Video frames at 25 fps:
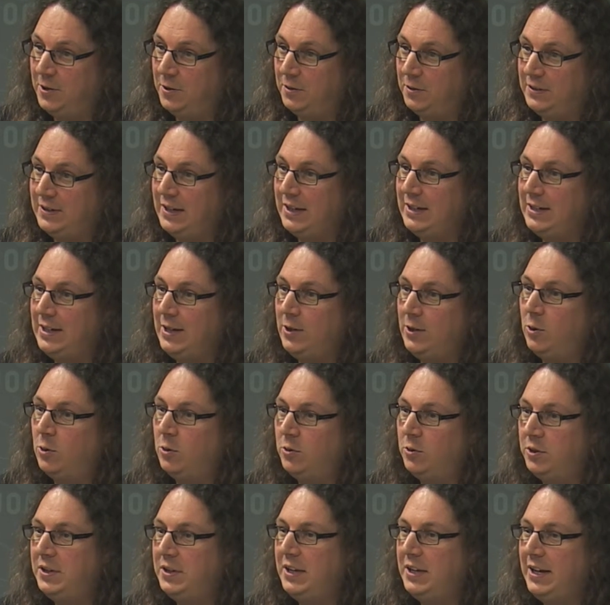Taking
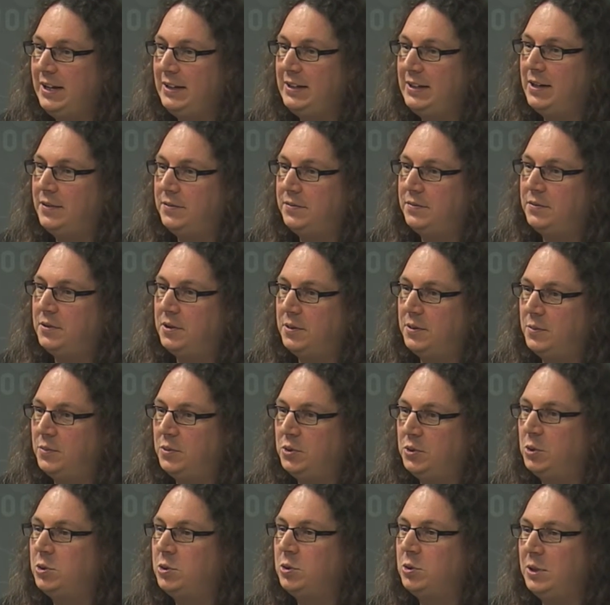all the data from
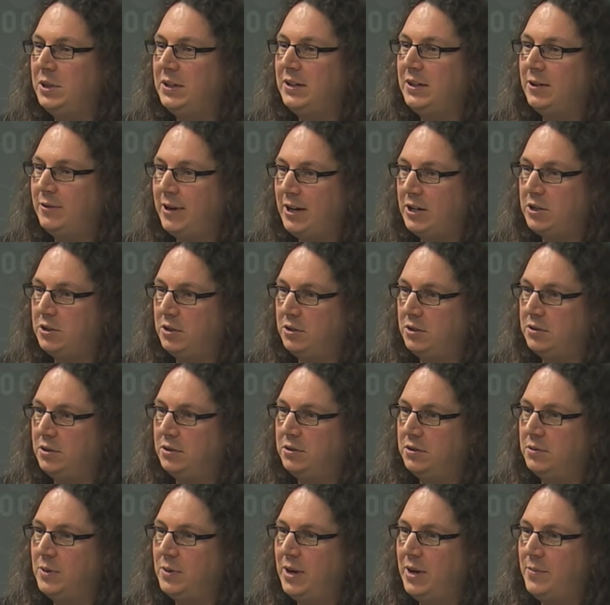social interactions
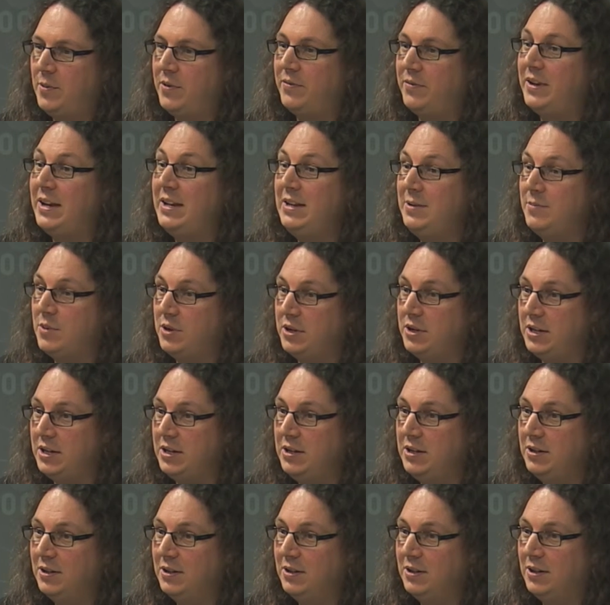on the web of
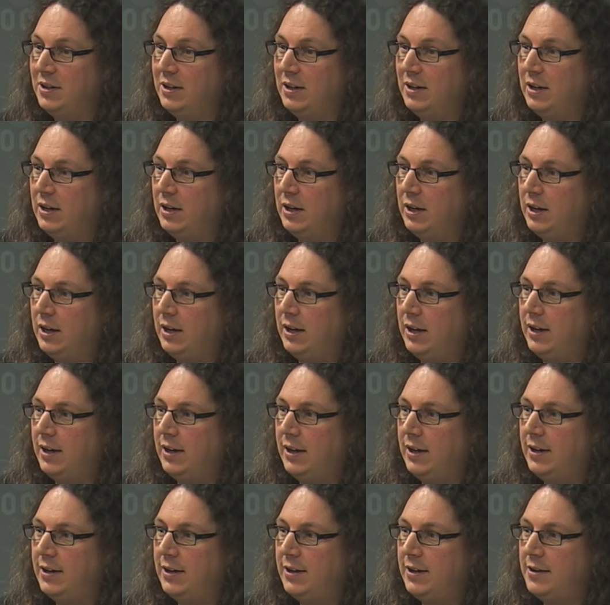anybody
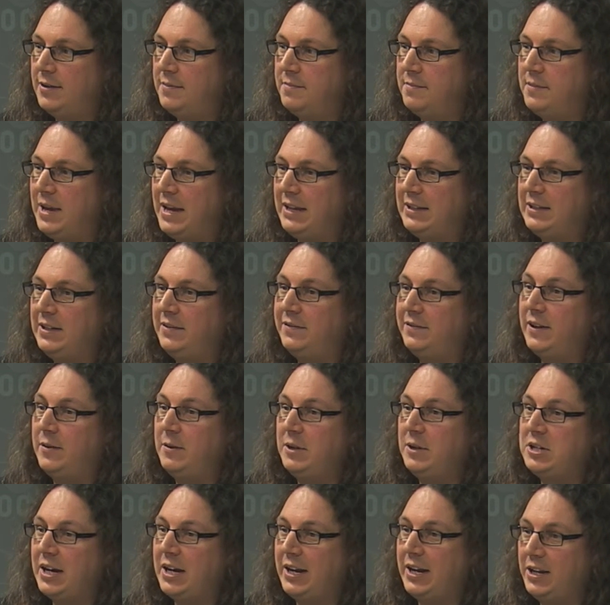makes it
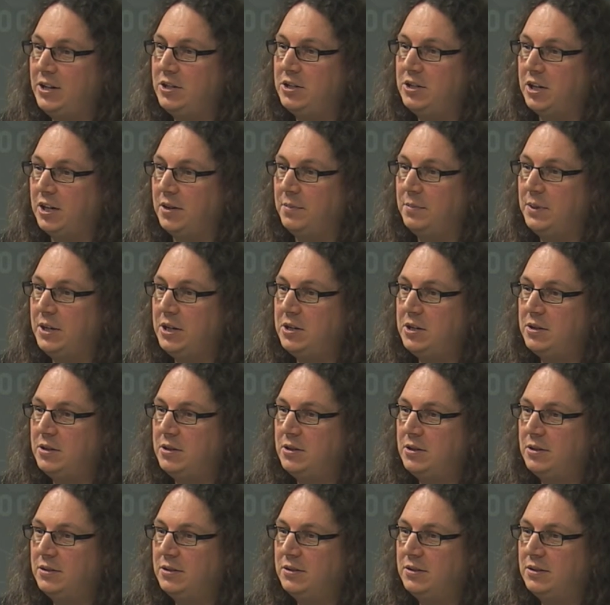very challenging,
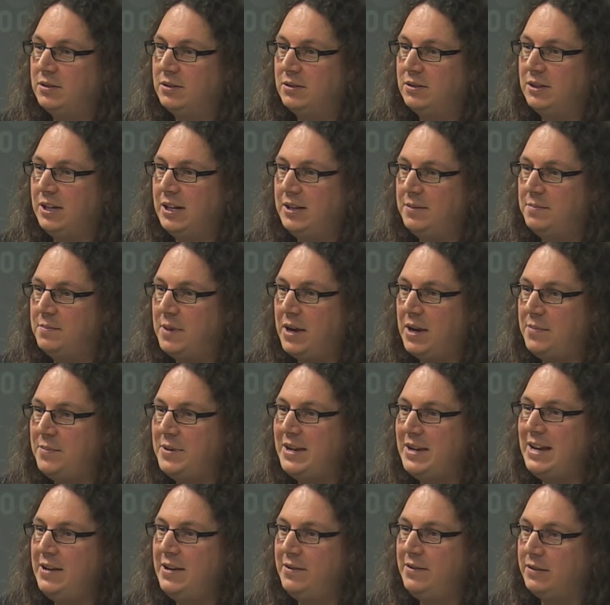because it might
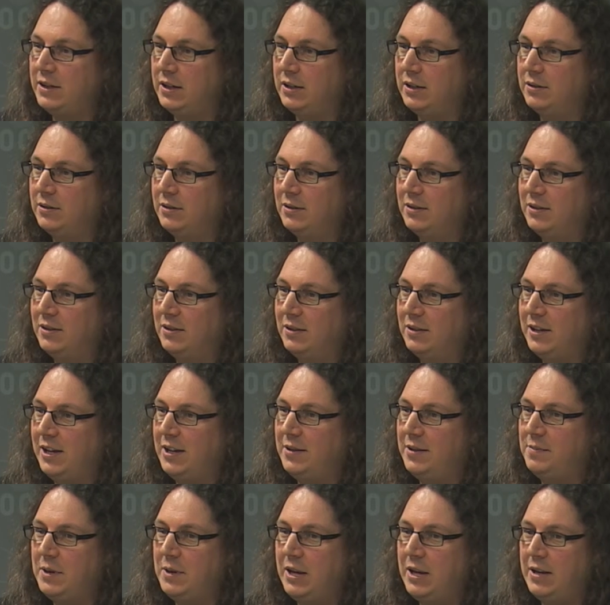be anything.
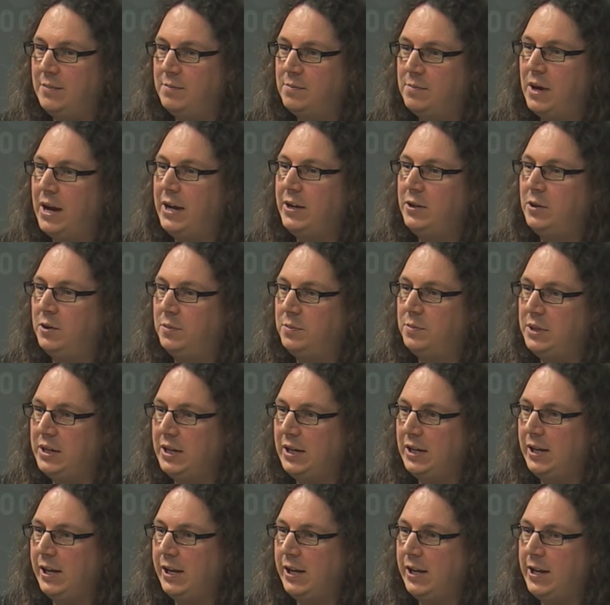It might not
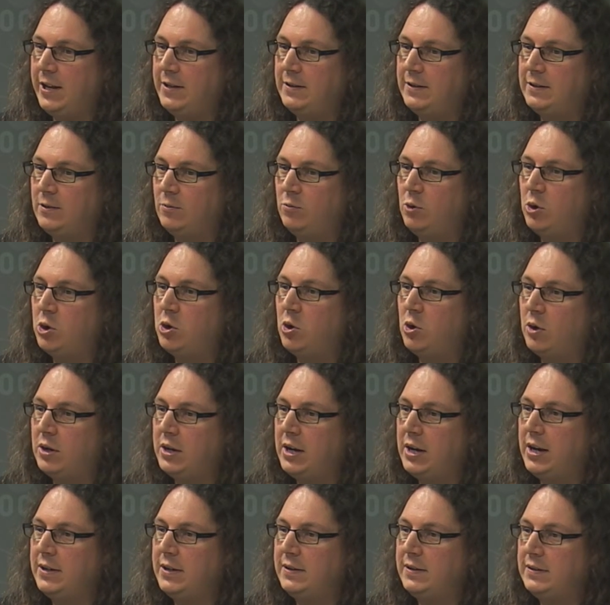be, it's
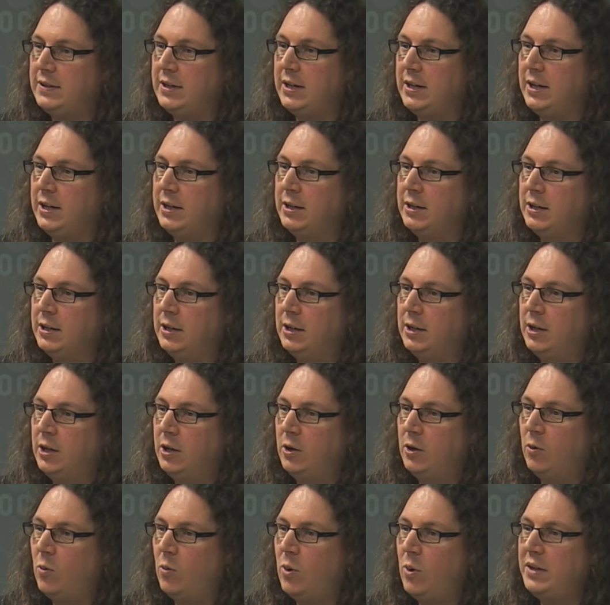recognizing
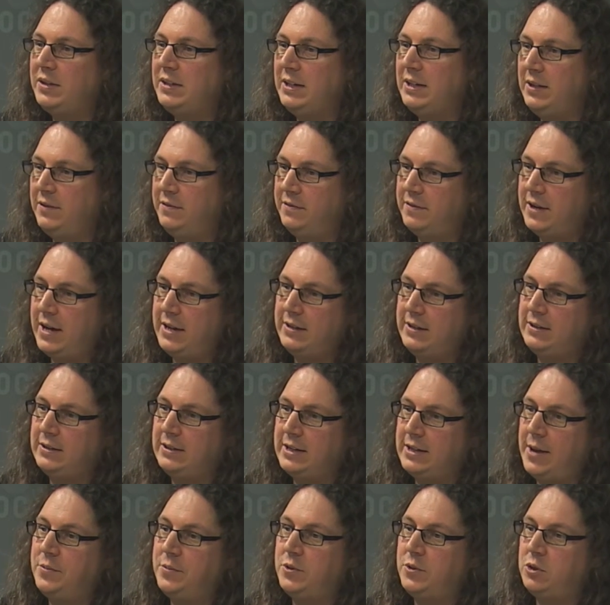what in that
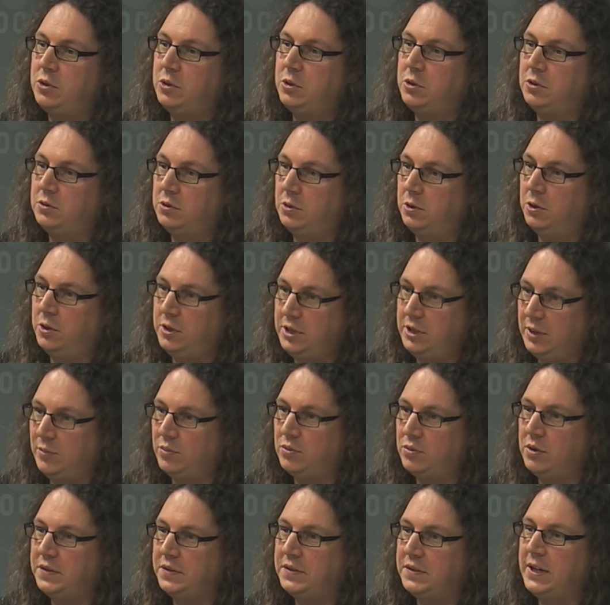captures a learning
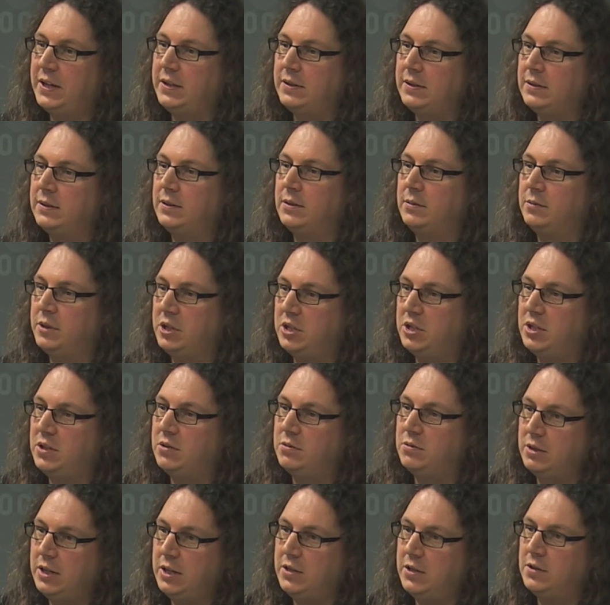process, which
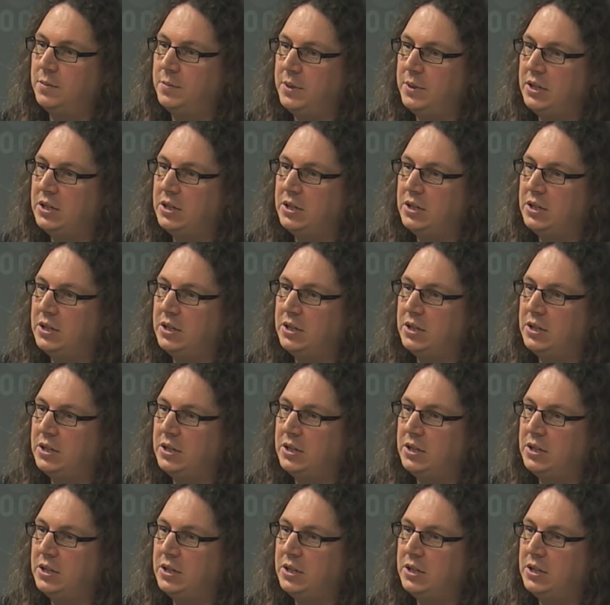is really the big